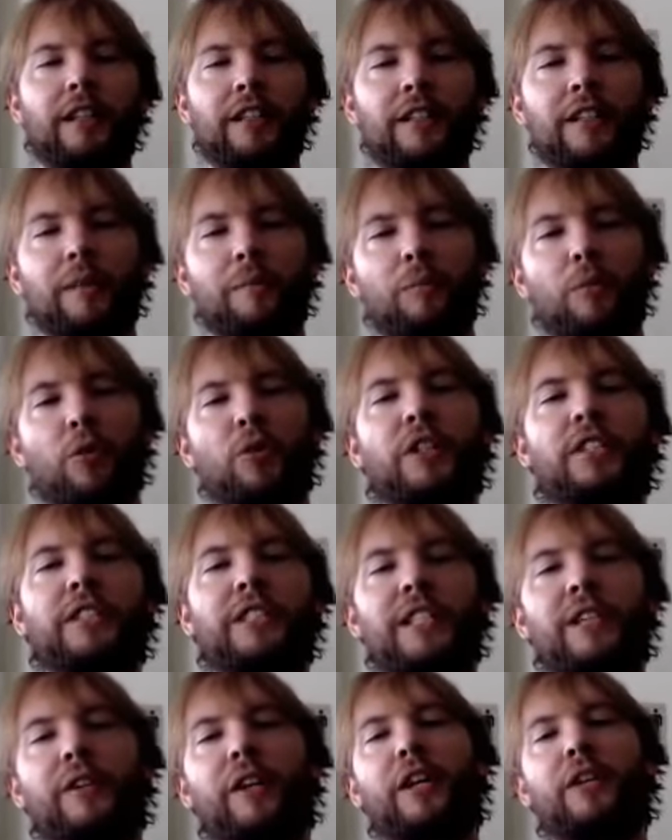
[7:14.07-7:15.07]
the more
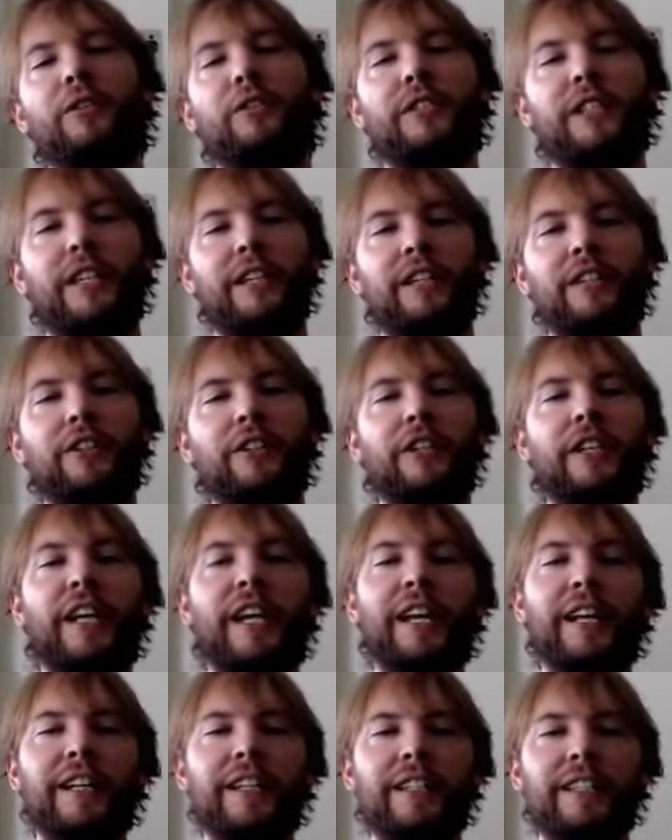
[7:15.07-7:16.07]
zeros that are
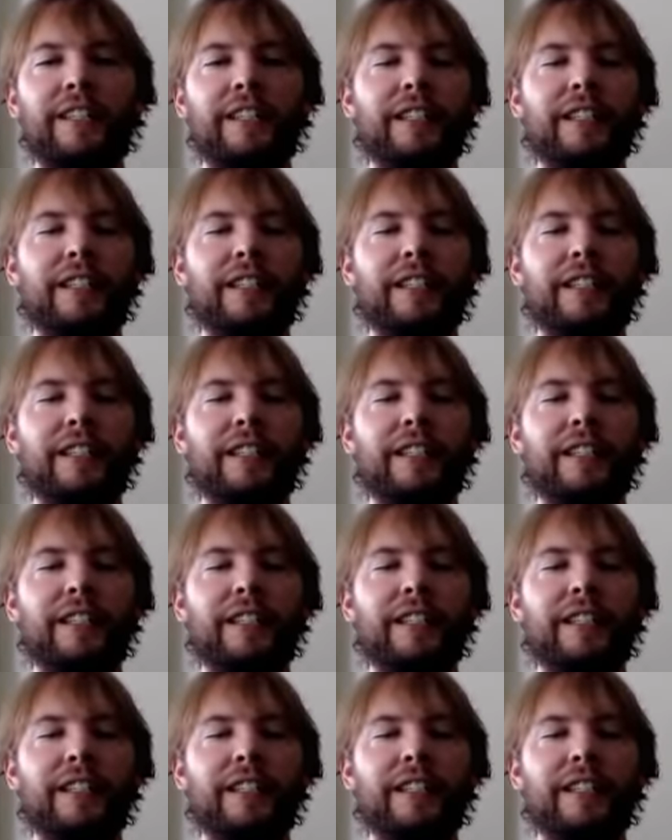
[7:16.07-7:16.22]
created.